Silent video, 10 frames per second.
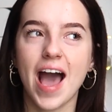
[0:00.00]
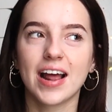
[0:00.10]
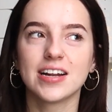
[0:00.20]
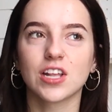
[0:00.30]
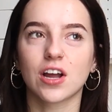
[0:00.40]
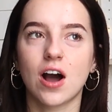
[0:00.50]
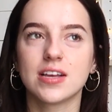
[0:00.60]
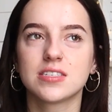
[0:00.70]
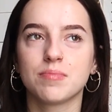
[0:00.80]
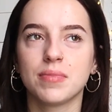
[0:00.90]
and like I
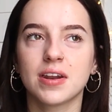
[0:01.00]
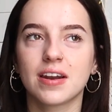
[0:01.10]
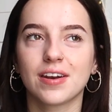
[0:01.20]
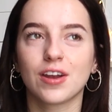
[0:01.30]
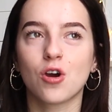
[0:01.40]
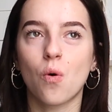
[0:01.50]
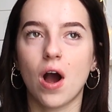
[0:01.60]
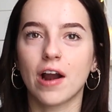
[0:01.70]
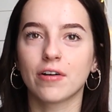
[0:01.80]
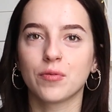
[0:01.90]
submitted an
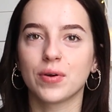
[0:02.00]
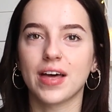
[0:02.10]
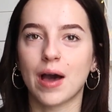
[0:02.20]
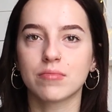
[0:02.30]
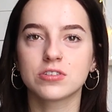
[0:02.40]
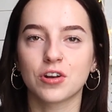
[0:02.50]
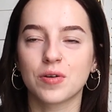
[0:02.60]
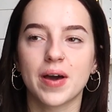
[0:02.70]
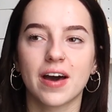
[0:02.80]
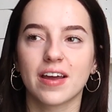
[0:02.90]
inquiry with Amazon
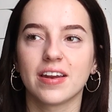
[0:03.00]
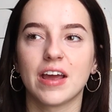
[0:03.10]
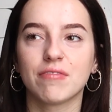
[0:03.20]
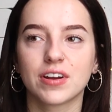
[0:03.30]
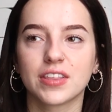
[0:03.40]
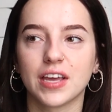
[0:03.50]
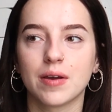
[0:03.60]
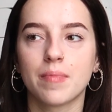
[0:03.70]
about it and everything,